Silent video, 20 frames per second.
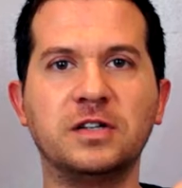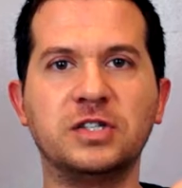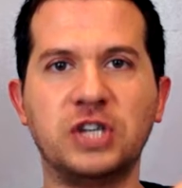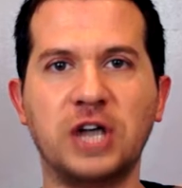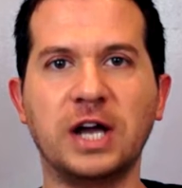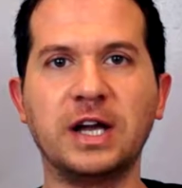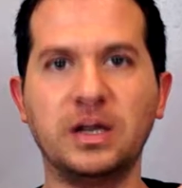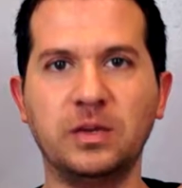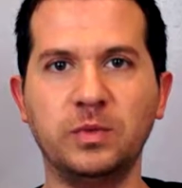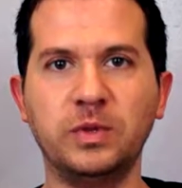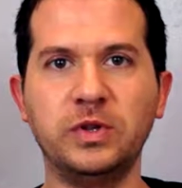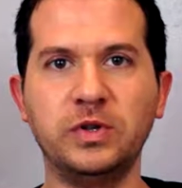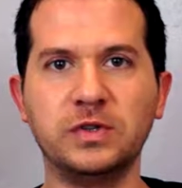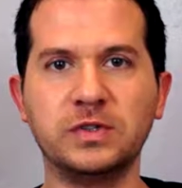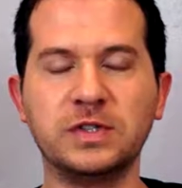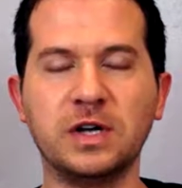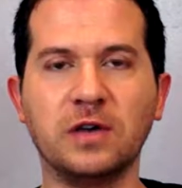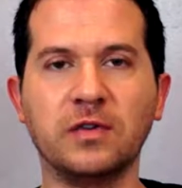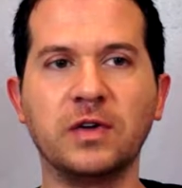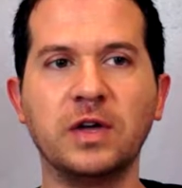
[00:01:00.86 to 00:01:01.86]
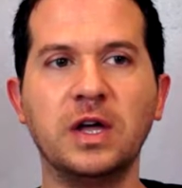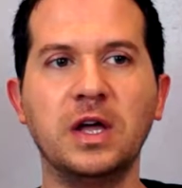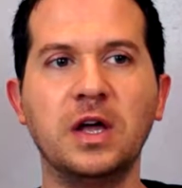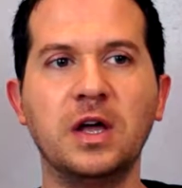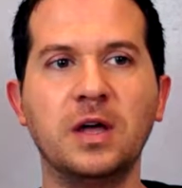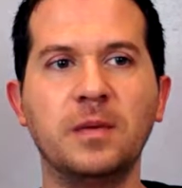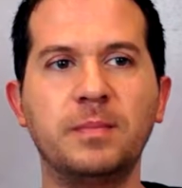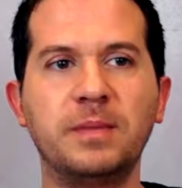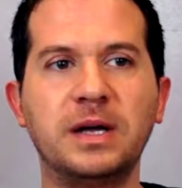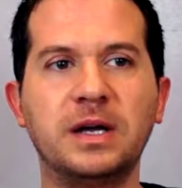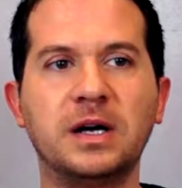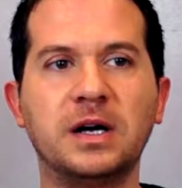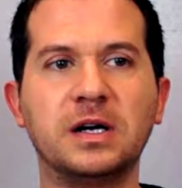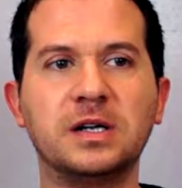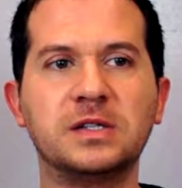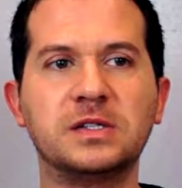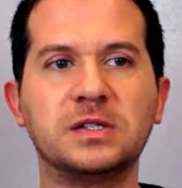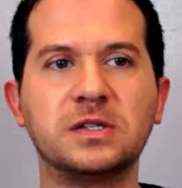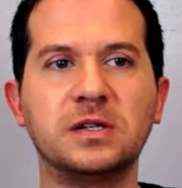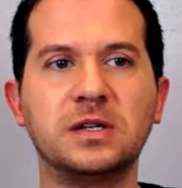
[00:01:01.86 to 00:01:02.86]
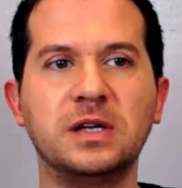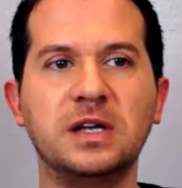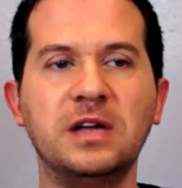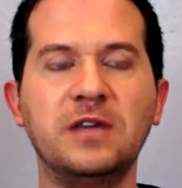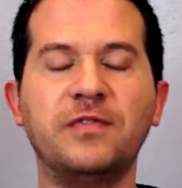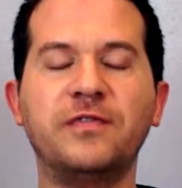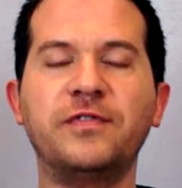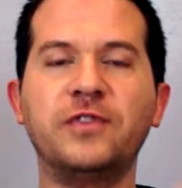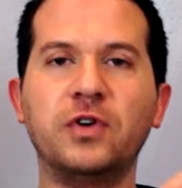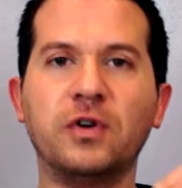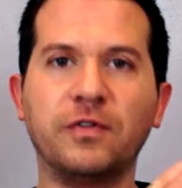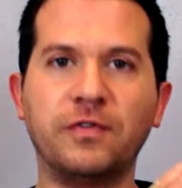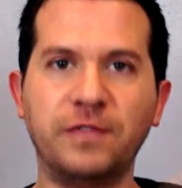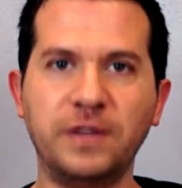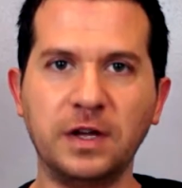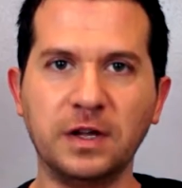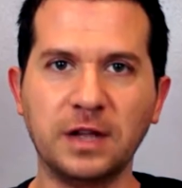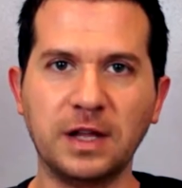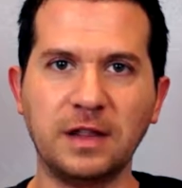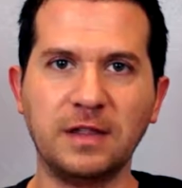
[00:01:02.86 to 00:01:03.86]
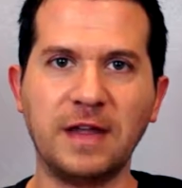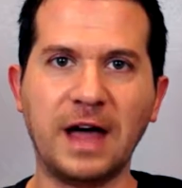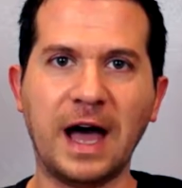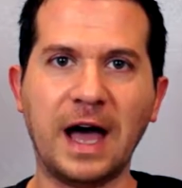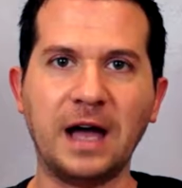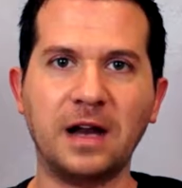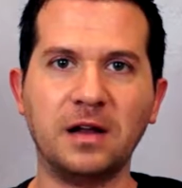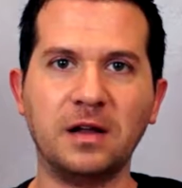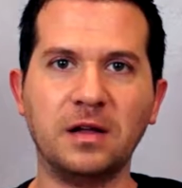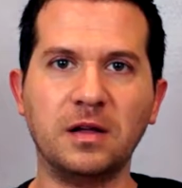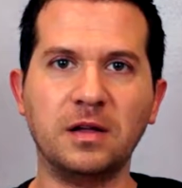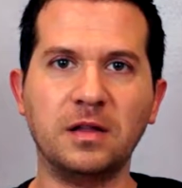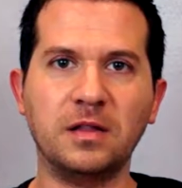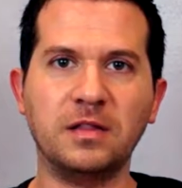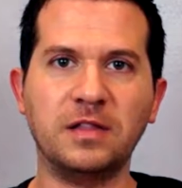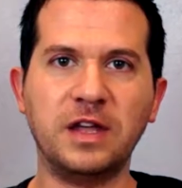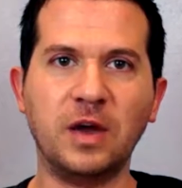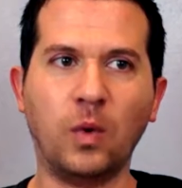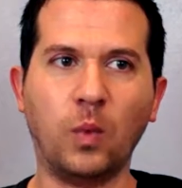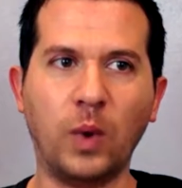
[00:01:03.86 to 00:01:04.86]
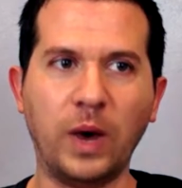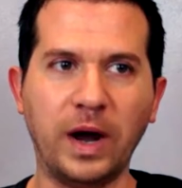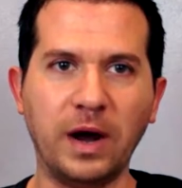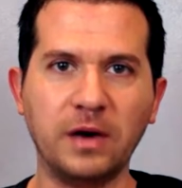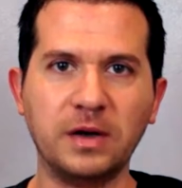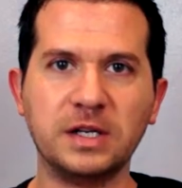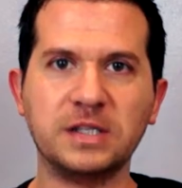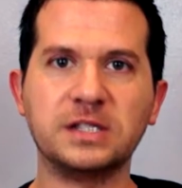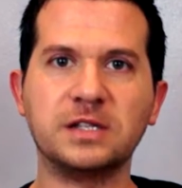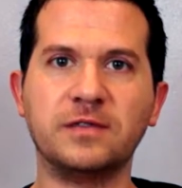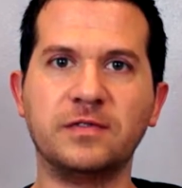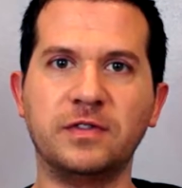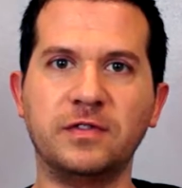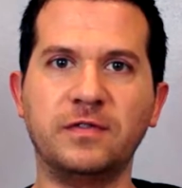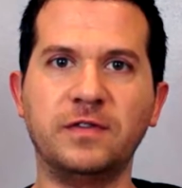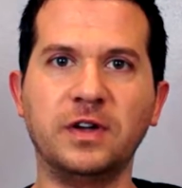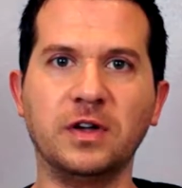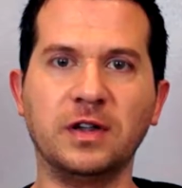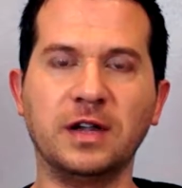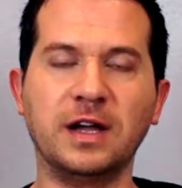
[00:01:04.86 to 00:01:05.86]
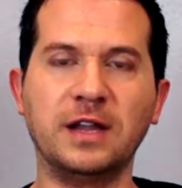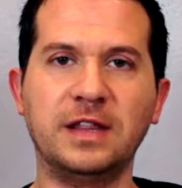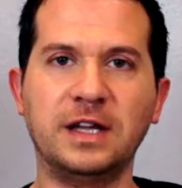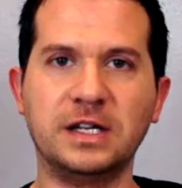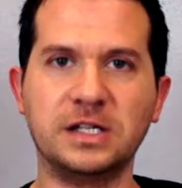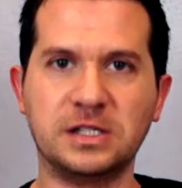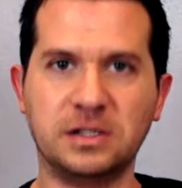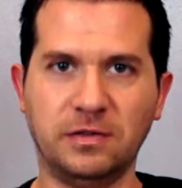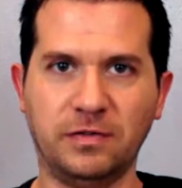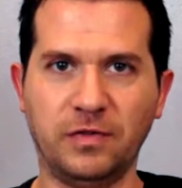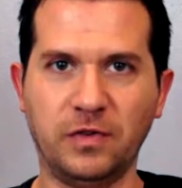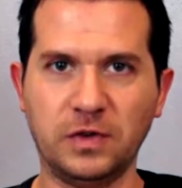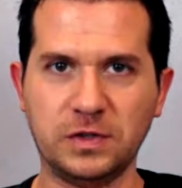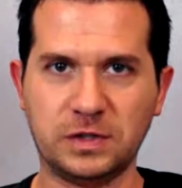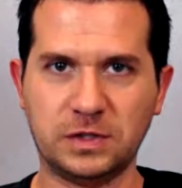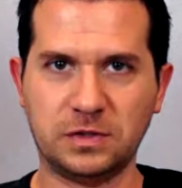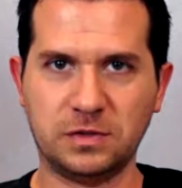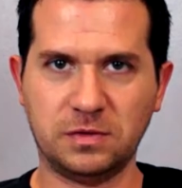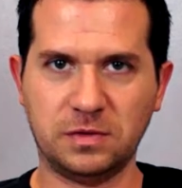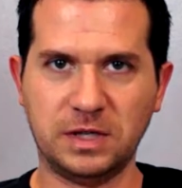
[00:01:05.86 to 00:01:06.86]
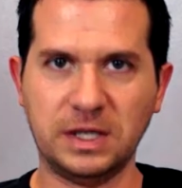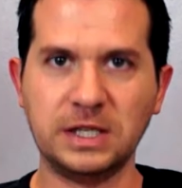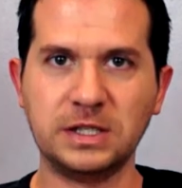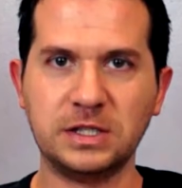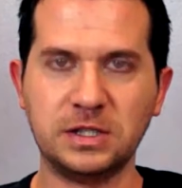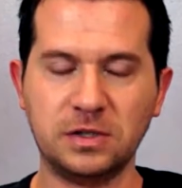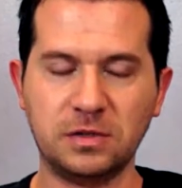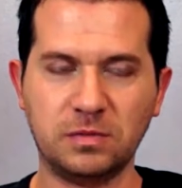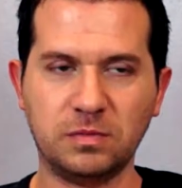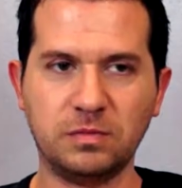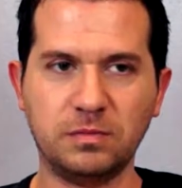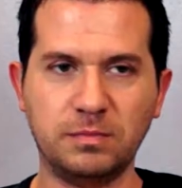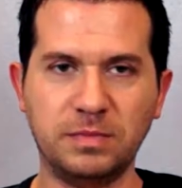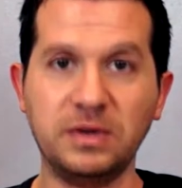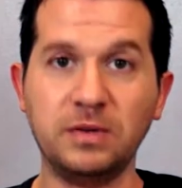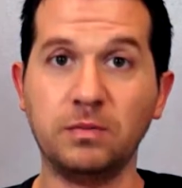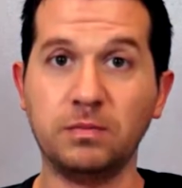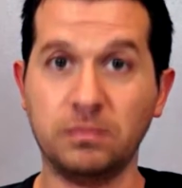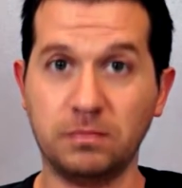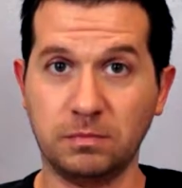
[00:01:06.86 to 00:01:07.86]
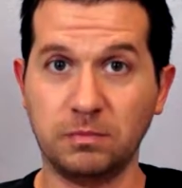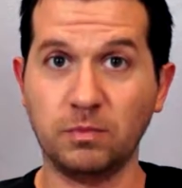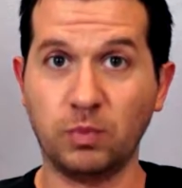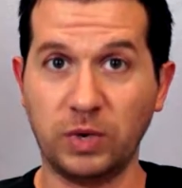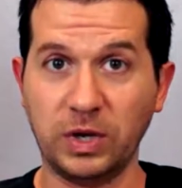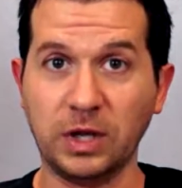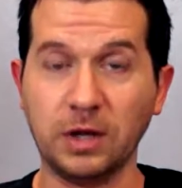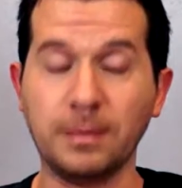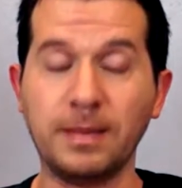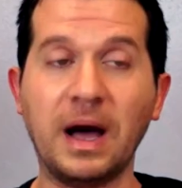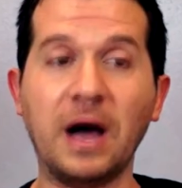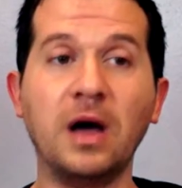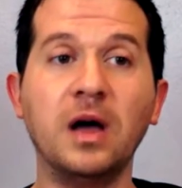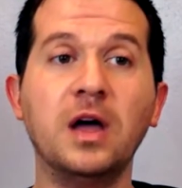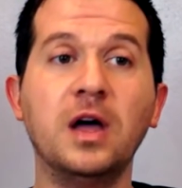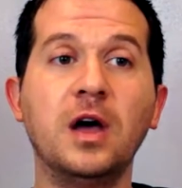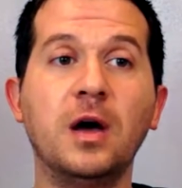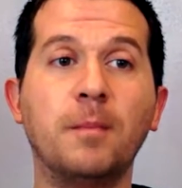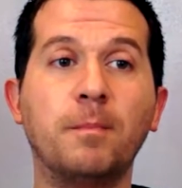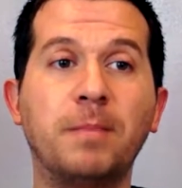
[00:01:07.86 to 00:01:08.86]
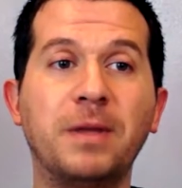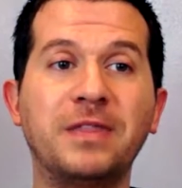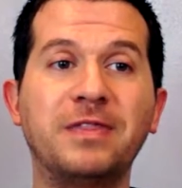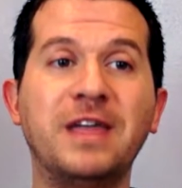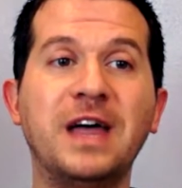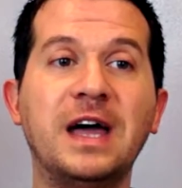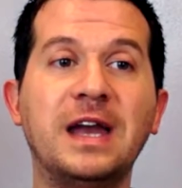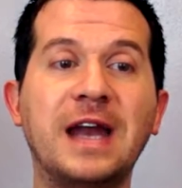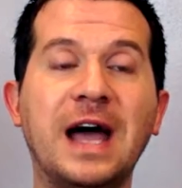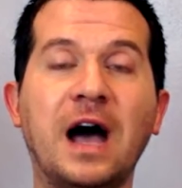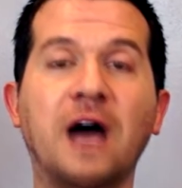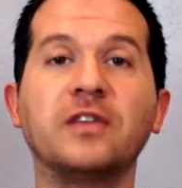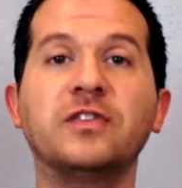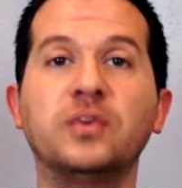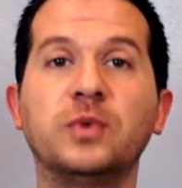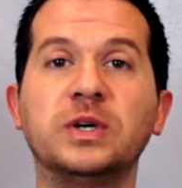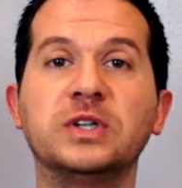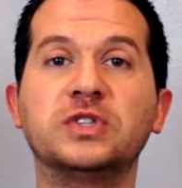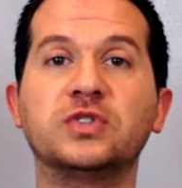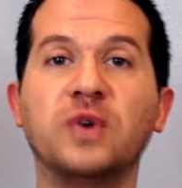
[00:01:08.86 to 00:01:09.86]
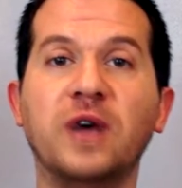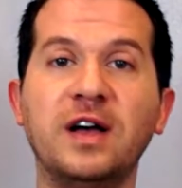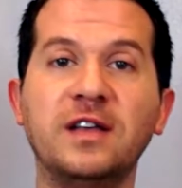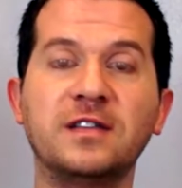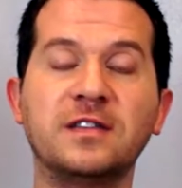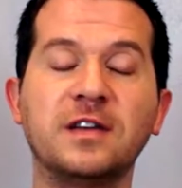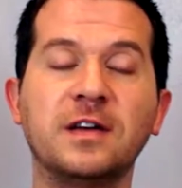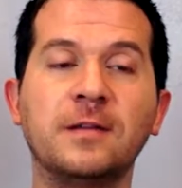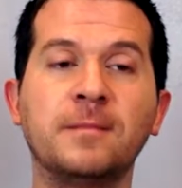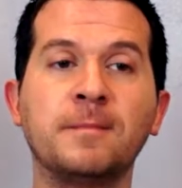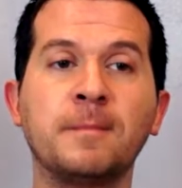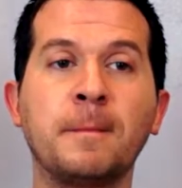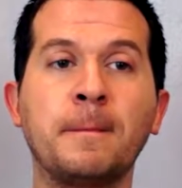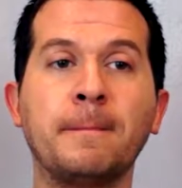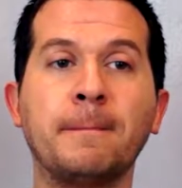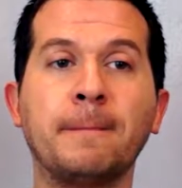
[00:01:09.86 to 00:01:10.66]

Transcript: to check in with yourself. Because if you're feeling that, the awareness of the feeling, I think, is the first thing to be real about. But then how to address it,